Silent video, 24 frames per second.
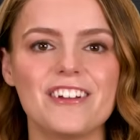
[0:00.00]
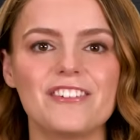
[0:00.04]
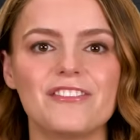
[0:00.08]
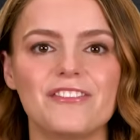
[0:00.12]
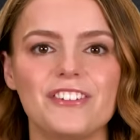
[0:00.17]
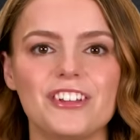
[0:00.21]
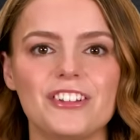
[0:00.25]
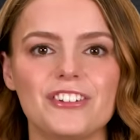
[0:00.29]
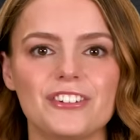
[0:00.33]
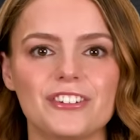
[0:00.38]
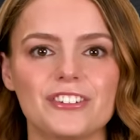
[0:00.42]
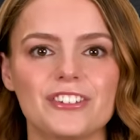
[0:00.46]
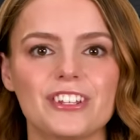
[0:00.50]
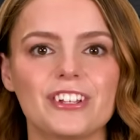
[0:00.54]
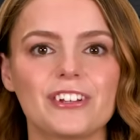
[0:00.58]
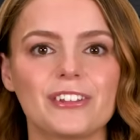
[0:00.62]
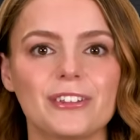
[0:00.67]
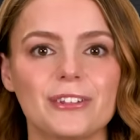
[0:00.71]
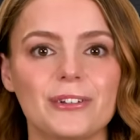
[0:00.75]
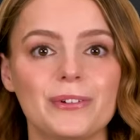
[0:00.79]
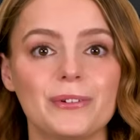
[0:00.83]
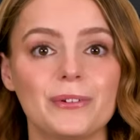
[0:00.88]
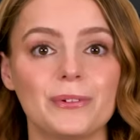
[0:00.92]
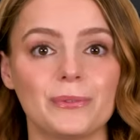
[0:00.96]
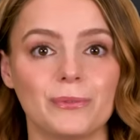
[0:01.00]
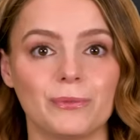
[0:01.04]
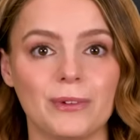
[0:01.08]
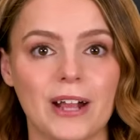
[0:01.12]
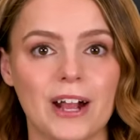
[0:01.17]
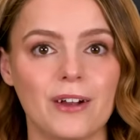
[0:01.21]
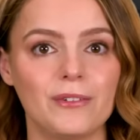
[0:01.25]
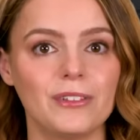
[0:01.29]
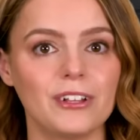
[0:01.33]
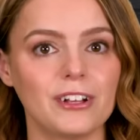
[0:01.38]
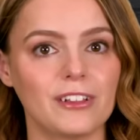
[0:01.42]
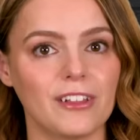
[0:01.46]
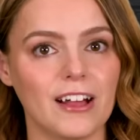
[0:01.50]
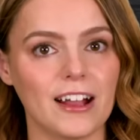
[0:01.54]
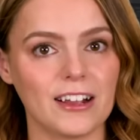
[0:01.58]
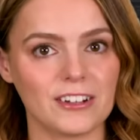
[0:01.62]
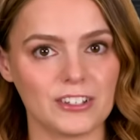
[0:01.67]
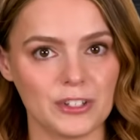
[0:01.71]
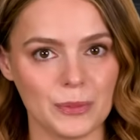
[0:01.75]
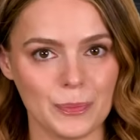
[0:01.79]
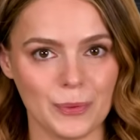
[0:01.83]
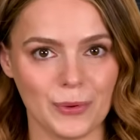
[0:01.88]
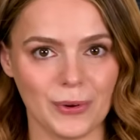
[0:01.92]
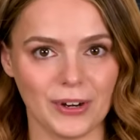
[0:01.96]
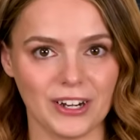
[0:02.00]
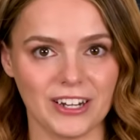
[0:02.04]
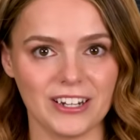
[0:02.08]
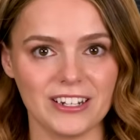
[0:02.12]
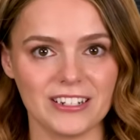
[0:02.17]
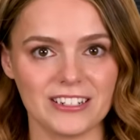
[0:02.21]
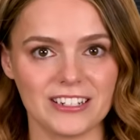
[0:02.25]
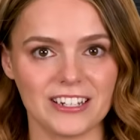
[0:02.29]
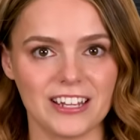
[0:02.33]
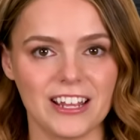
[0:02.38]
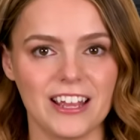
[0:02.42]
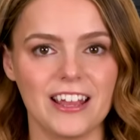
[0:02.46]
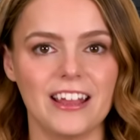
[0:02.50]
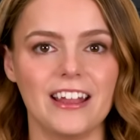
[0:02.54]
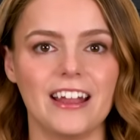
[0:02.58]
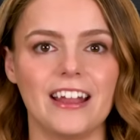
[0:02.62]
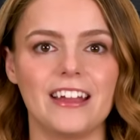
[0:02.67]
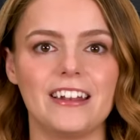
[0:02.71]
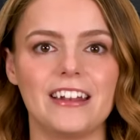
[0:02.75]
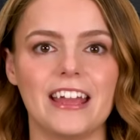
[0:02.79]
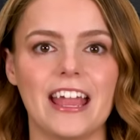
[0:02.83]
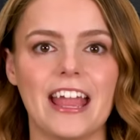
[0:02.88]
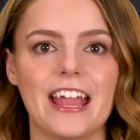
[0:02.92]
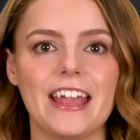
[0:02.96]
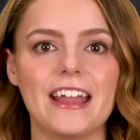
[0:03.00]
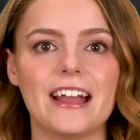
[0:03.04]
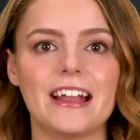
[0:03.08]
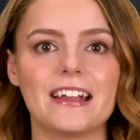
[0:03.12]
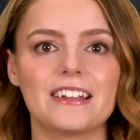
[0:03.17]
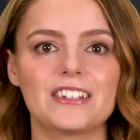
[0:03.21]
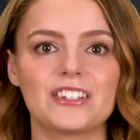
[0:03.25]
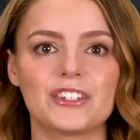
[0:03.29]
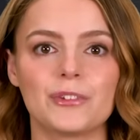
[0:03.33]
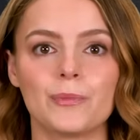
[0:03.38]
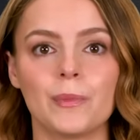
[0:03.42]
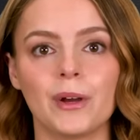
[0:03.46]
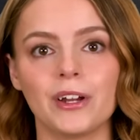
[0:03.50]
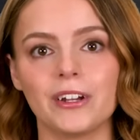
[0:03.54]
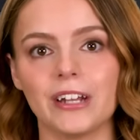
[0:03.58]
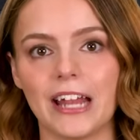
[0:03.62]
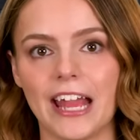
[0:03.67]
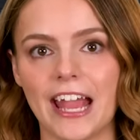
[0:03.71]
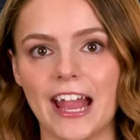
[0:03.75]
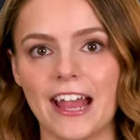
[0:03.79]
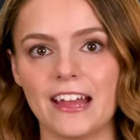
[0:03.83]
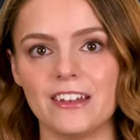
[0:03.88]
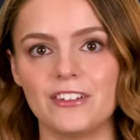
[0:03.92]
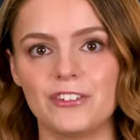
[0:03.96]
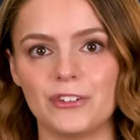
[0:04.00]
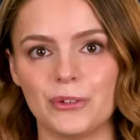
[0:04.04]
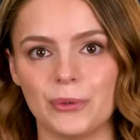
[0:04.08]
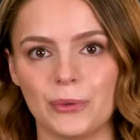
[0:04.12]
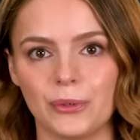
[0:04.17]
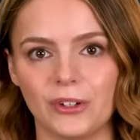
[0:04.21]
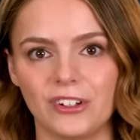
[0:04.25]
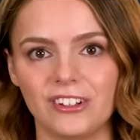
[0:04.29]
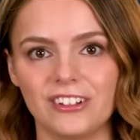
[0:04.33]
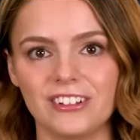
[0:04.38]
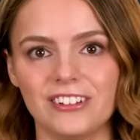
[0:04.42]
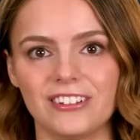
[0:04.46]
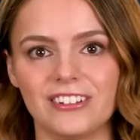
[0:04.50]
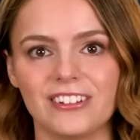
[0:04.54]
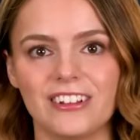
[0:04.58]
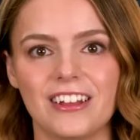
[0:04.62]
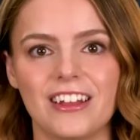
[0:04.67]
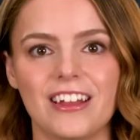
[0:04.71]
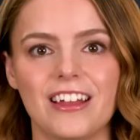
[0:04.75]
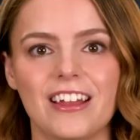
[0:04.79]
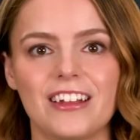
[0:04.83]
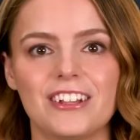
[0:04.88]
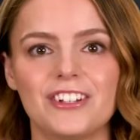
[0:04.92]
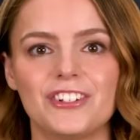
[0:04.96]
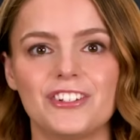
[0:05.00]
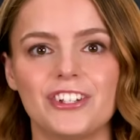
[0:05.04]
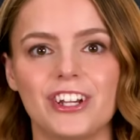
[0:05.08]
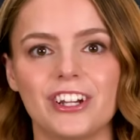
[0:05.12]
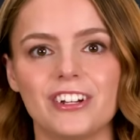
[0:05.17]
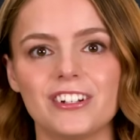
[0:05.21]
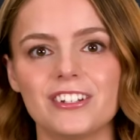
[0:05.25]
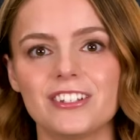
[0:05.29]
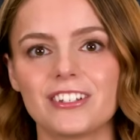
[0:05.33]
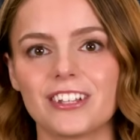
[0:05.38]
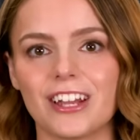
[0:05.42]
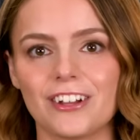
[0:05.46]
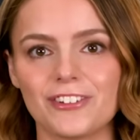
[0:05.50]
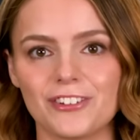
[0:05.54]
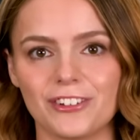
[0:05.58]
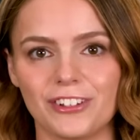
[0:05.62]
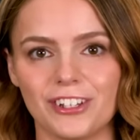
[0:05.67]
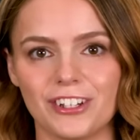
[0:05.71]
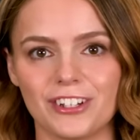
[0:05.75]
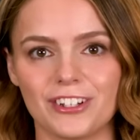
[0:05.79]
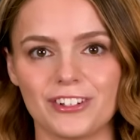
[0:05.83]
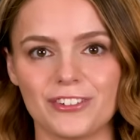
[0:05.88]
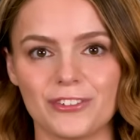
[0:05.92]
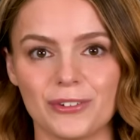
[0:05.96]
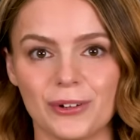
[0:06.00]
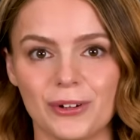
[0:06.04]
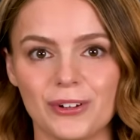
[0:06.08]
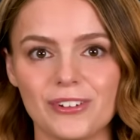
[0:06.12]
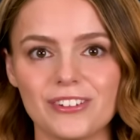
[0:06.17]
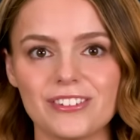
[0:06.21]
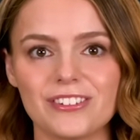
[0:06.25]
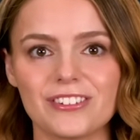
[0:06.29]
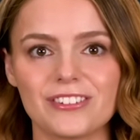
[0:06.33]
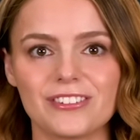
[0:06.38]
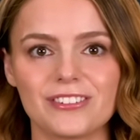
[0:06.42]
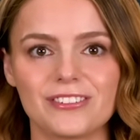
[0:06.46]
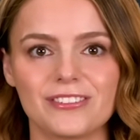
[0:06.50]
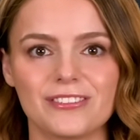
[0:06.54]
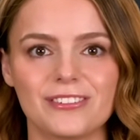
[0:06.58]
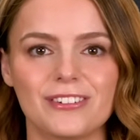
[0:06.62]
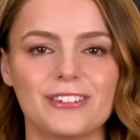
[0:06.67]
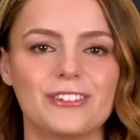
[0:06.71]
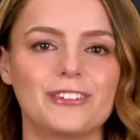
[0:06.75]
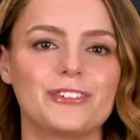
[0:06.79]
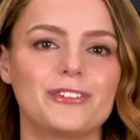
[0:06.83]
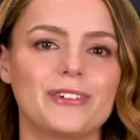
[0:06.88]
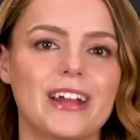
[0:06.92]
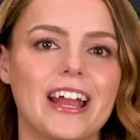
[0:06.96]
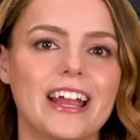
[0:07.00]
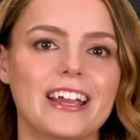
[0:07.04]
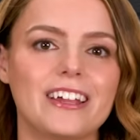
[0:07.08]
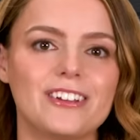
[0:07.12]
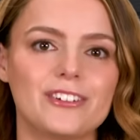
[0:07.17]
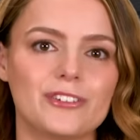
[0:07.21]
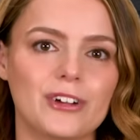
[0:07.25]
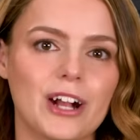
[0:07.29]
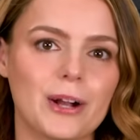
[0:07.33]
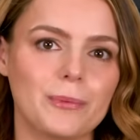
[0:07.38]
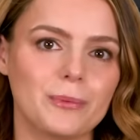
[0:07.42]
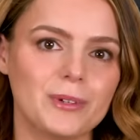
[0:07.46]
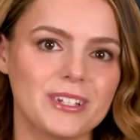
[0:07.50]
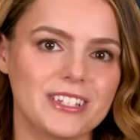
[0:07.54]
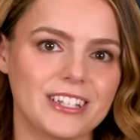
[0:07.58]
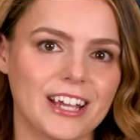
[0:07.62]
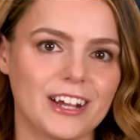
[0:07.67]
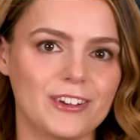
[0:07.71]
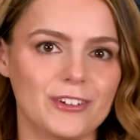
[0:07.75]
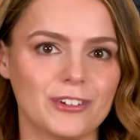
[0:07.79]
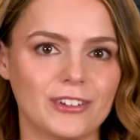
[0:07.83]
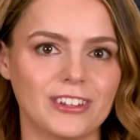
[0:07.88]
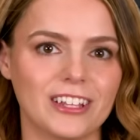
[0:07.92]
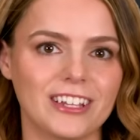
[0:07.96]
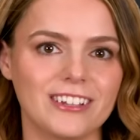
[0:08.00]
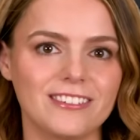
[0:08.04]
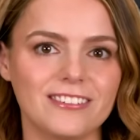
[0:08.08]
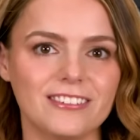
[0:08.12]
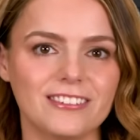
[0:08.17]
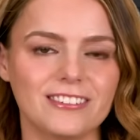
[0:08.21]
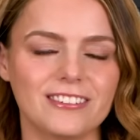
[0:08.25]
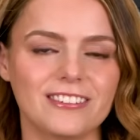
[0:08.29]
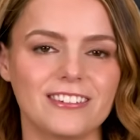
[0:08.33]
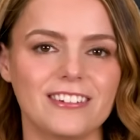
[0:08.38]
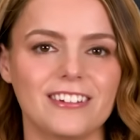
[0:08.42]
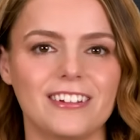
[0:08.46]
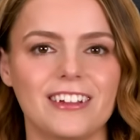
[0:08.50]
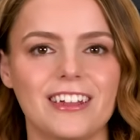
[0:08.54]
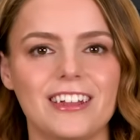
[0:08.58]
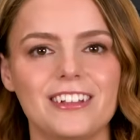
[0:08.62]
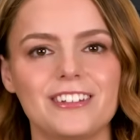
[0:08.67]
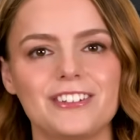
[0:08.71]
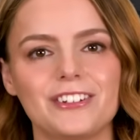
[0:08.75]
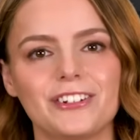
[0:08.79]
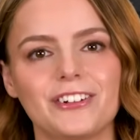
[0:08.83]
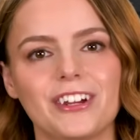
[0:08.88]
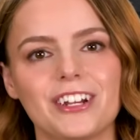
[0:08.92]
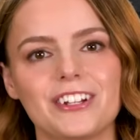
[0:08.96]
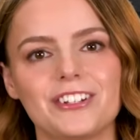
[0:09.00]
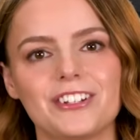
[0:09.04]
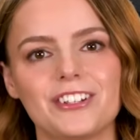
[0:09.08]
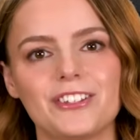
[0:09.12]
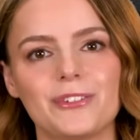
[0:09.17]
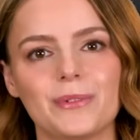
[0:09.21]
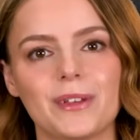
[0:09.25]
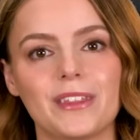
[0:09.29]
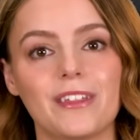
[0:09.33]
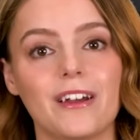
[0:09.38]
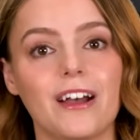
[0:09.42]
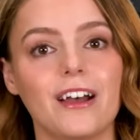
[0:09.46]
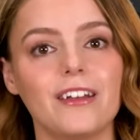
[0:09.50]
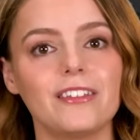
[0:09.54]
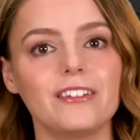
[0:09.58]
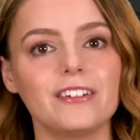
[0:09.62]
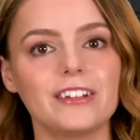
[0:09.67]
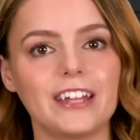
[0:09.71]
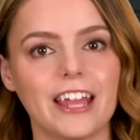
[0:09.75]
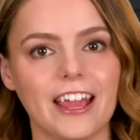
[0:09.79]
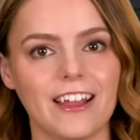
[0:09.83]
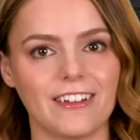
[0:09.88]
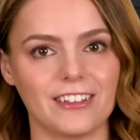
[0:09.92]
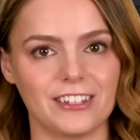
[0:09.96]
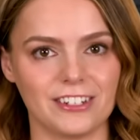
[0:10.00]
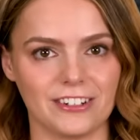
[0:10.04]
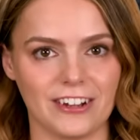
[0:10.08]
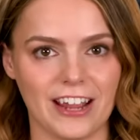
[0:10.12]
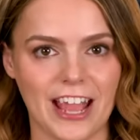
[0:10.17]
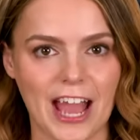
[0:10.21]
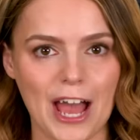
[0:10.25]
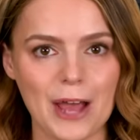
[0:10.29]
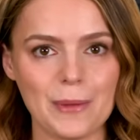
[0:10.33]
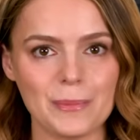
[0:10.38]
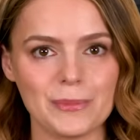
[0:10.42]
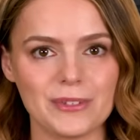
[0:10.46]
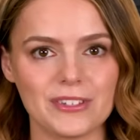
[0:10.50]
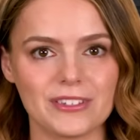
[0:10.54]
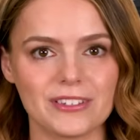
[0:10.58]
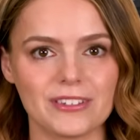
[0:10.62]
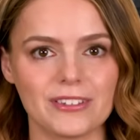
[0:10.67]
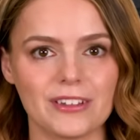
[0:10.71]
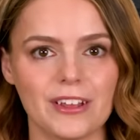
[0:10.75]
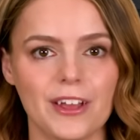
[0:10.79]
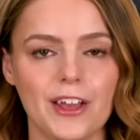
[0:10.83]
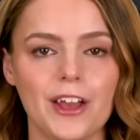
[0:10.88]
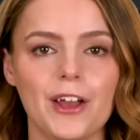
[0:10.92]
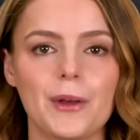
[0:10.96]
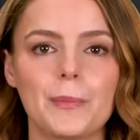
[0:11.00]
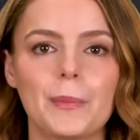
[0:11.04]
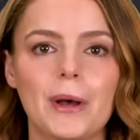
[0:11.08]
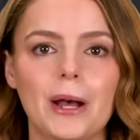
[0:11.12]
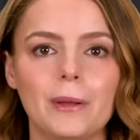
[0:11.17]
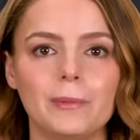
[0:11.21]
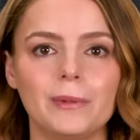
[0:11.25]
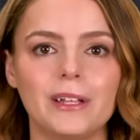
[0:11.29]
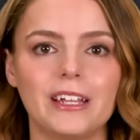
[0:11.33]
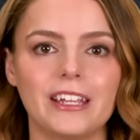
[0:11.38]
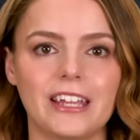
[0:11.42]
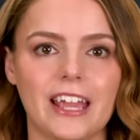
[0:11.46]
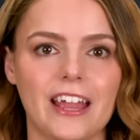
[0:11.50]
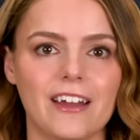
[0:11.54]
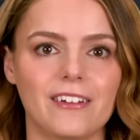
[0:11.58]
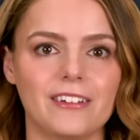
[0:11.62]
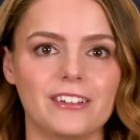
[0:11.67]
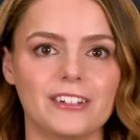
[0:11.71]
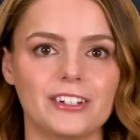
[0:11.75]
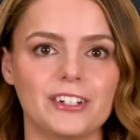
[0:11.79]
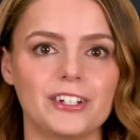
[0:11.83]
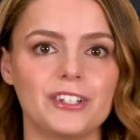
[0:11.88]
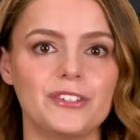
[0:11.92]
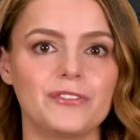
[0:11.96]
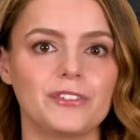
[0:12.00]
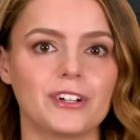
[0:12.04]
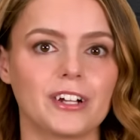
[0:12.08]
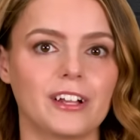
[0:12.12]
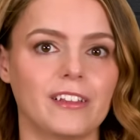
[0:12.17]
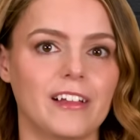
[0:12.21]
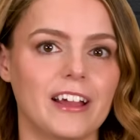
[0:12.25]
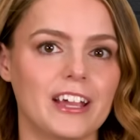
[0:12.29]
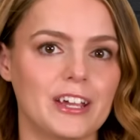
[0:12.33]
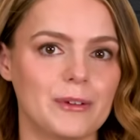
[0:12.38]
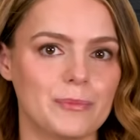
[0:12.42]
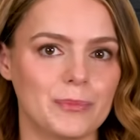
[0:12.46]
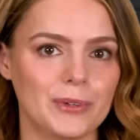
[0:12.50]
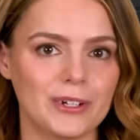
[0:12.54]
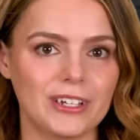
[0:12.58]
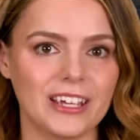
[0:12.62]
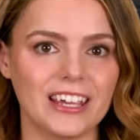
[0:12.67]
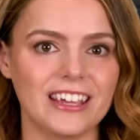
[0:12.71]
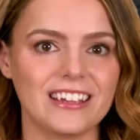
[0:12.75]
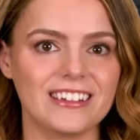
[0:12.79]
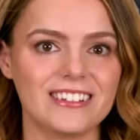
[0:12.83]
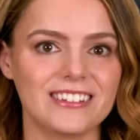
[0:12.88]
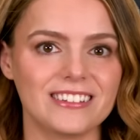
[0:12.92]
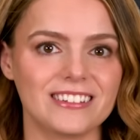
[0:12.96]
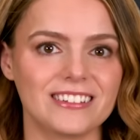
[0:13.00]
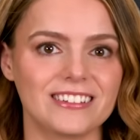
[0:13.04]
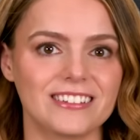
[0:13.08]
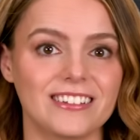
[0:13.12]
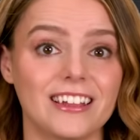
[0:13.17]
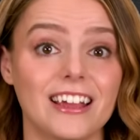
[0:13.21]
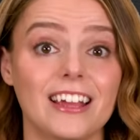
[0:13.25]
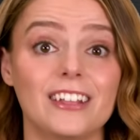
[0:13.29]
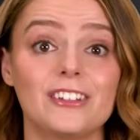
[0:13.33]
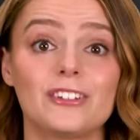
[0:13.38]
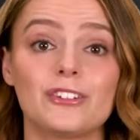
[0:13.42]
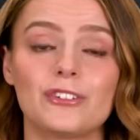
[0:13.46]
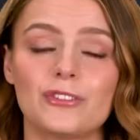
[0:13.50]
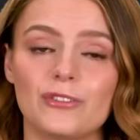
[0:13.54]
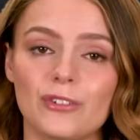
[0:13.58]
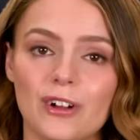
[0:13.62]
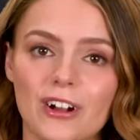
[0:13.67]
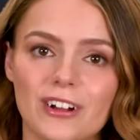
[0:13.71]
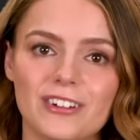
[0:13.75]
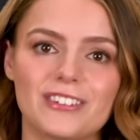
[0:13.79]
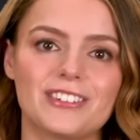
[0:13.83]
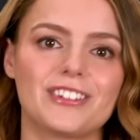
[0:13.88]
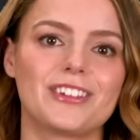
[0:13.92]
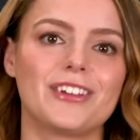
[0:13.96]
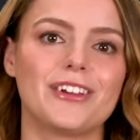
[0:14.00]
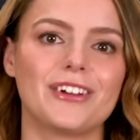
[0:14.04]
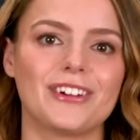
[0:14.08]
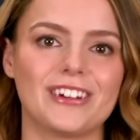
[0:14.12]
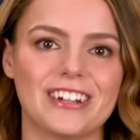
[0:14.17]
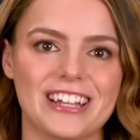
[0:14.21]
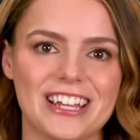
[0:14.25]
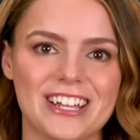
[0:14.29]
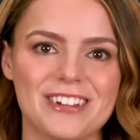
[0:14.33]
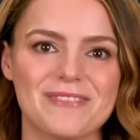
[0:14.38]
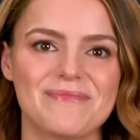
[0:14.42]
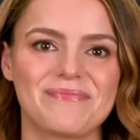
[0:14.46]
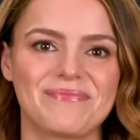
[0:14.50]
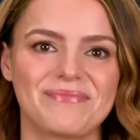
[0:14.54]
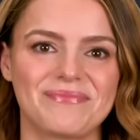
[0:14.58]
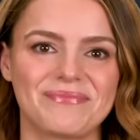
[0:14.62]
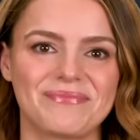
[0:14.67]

Features include round the clock support, an AI smart add tool, shared scheduling controls, drag and drop rescheduling, integrations with other calendar apps, public calendars for client bookings, and strong security.